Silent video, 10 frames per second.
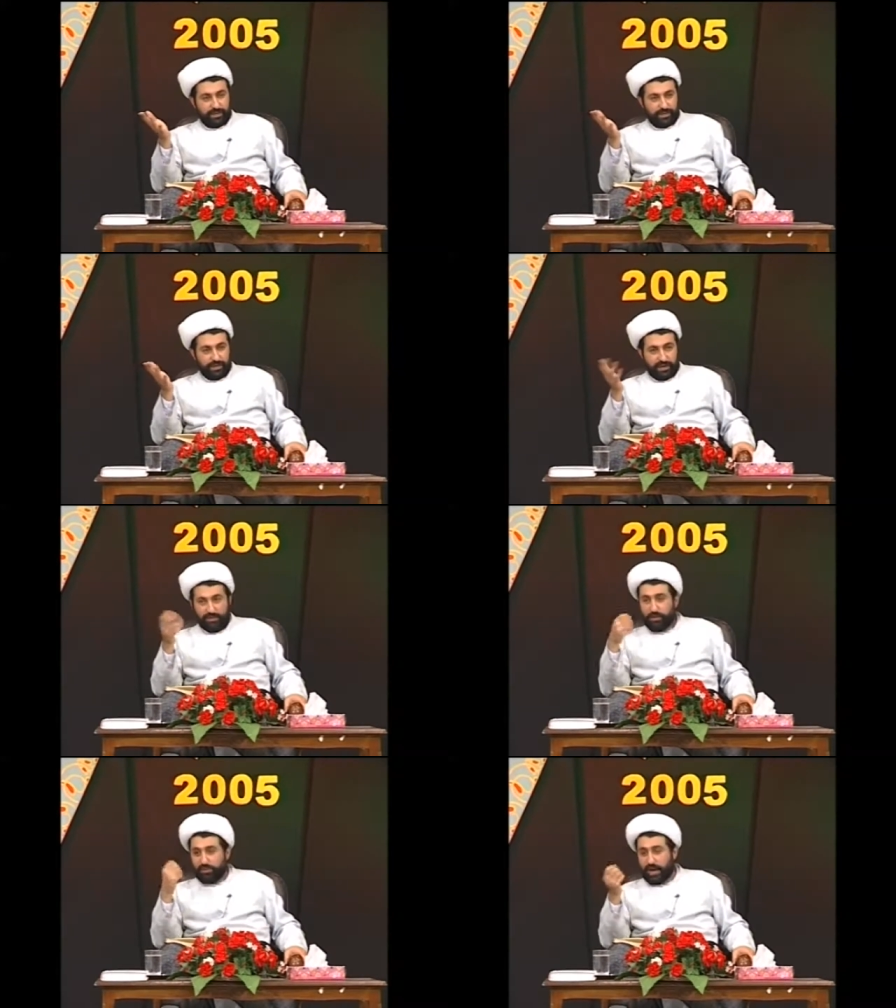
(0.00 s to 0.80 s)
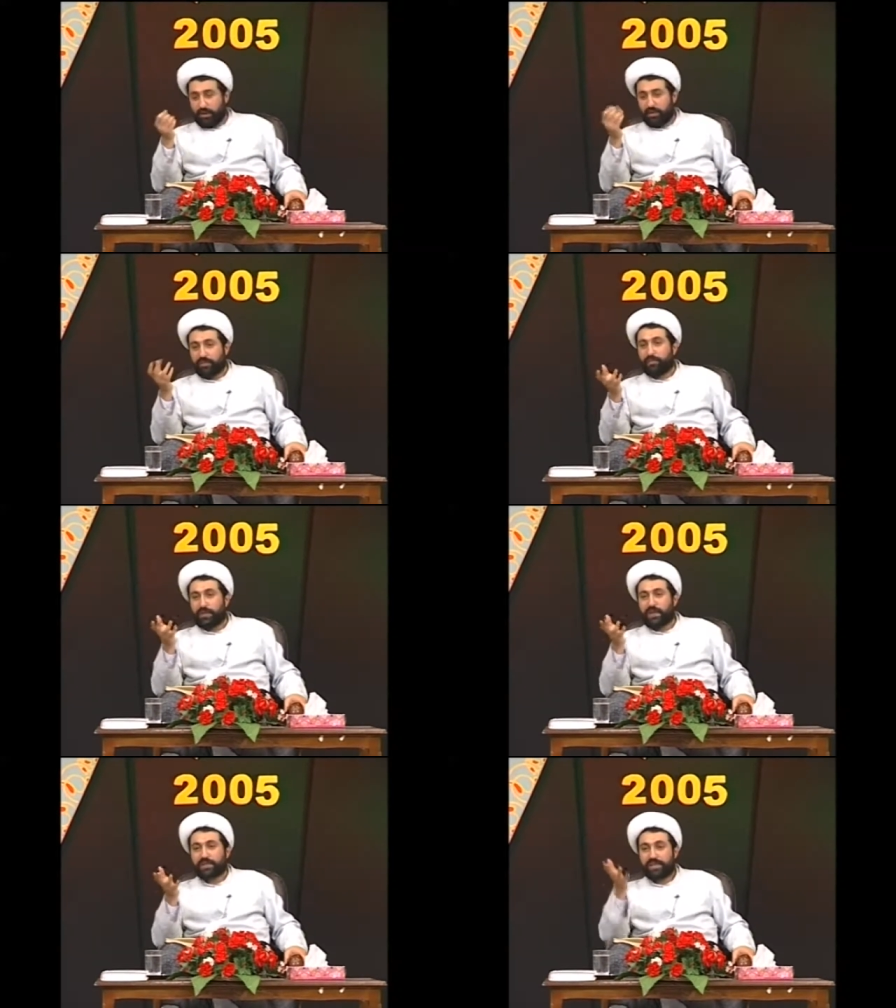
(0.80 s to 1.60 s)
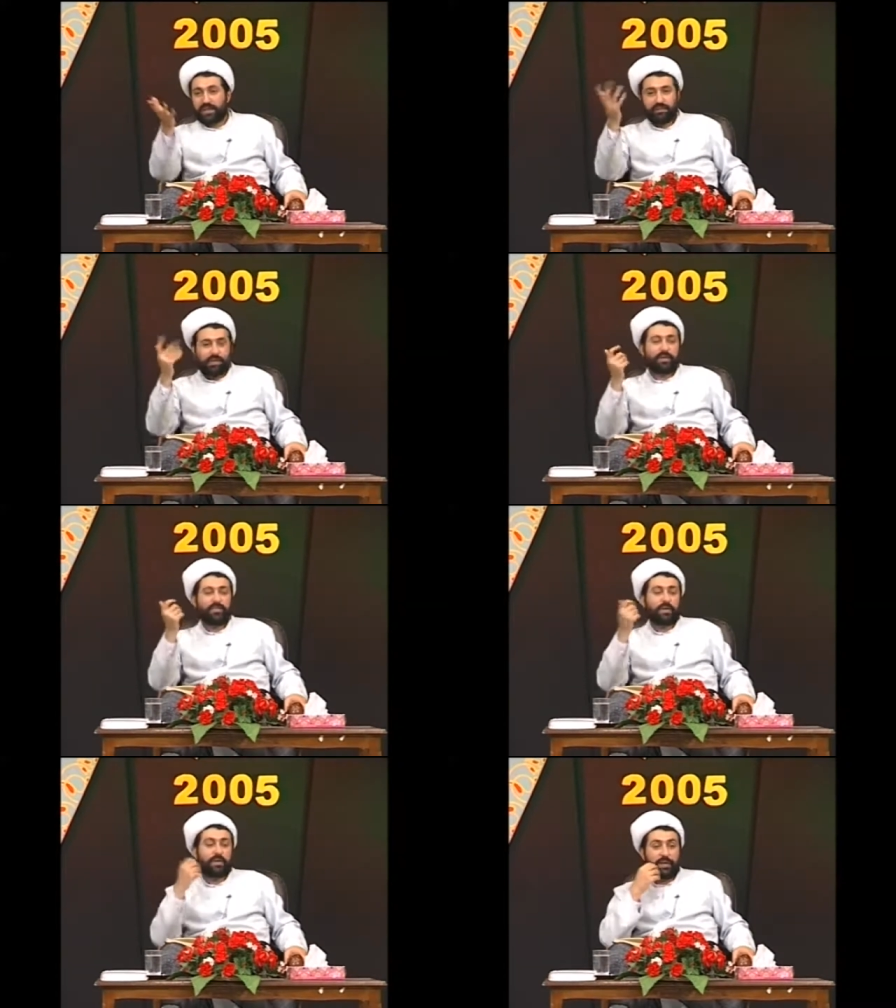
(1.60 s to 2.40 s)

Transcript: They were proud of being a servant of Allah.